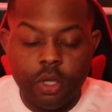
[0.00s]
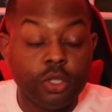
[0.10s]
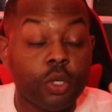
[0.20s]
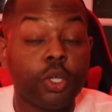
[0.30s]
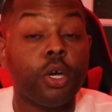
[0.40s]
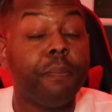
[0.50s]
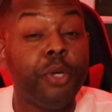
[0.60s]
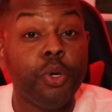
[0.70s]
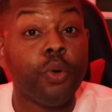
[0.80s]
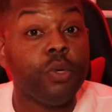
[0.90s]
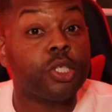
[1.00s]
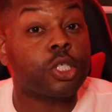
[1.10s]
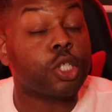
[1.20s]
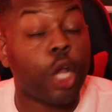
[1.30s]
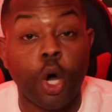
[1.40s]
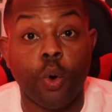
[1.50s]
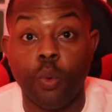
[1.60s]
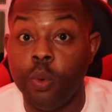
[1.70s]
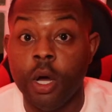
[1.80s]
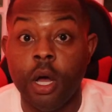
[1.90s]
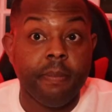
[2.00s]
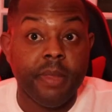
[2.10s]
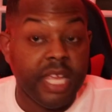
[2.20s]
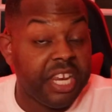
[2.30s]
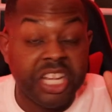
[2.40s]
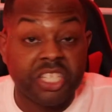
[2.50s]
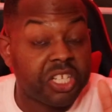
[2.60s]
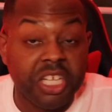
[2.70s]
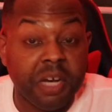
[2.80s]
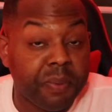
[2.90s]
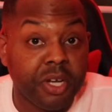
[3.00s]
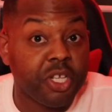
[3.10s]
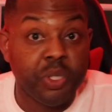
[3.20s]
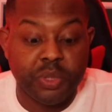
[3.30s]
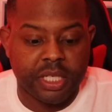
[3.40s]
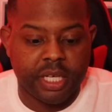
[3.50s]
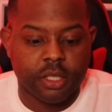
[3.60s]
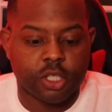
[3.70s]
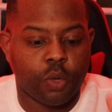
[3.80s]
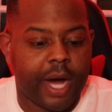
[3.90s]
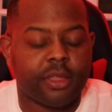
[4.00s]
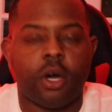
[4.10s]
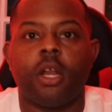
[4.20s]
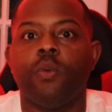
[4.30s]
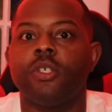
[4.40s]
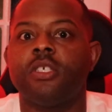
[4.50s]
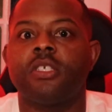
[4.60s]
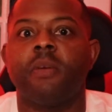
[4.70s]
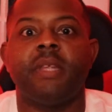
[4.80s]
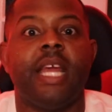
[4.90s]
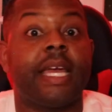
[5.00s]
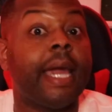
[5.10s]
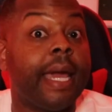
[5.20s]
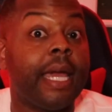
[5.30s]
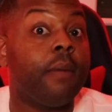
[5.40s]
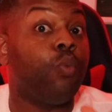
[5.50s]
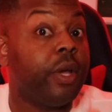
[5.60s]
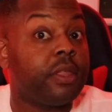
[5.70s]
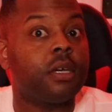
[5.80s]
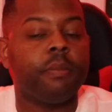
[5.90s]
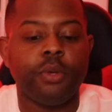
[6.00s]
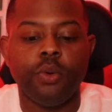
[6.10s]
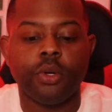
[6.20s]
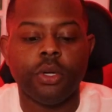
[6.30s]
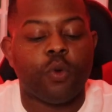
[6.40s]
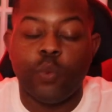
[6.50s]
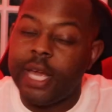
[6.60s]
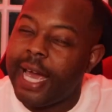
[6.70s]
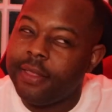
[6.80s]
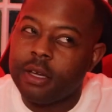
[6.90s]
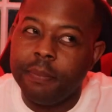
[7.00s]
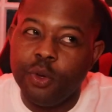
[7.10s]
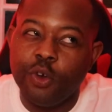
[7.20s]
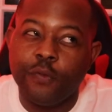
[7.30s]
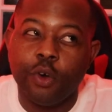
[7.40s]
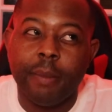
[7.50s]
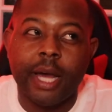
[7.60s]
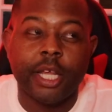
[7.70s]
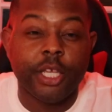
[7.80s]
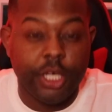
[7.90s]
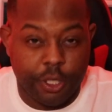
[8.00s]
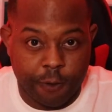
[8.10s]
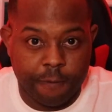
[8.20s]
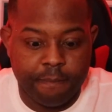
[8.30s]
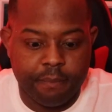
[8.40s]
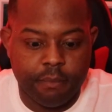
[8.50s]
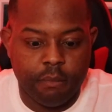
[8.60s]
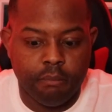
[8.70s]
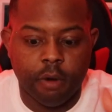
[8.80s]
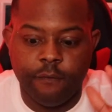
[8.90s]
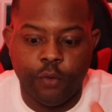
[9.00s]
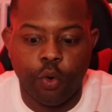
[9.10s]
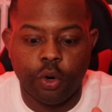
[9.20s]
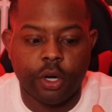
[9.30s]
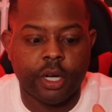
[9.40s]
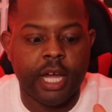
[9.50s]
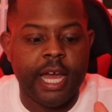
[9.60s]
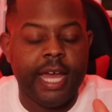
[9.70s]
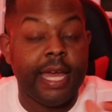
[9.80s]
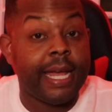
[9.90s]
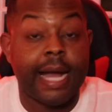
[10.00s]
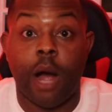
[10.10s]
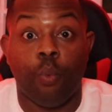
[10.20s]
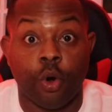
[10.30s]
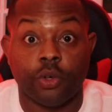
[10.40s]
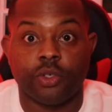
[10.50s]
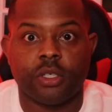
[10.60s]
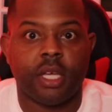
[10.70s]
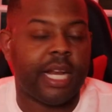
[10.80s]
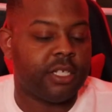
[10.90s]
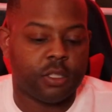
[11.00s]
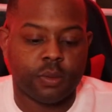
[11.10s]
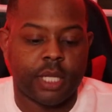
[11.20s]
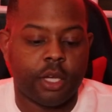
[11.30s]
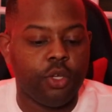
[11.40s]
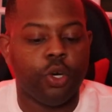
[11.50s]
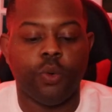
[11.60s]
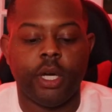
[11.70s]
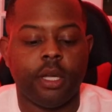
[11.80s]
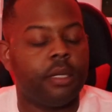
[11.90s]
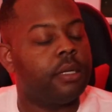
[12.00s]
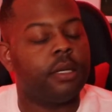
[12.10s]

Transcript: So the computer was slow initially upon using it. So I thought it was just something that came with the computer. We had the computer for about a year before it got worse. And I just was like, you know what?